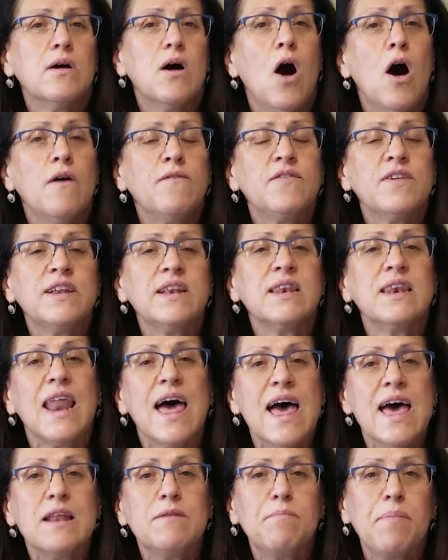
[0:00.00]
often
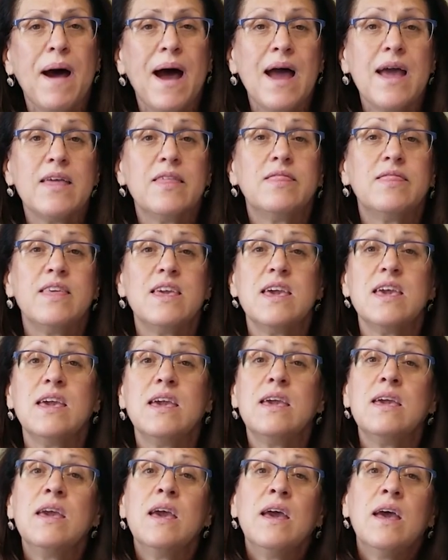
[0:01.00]
led by
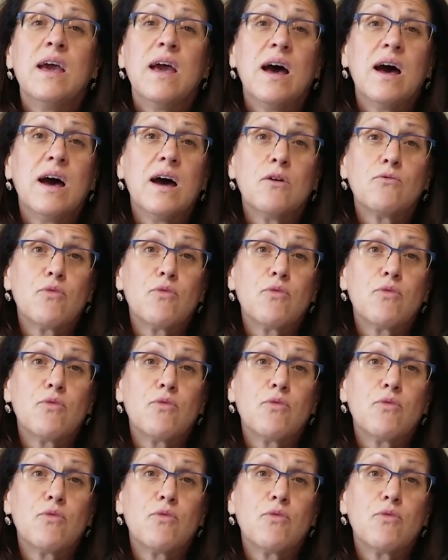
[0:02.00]
the uh,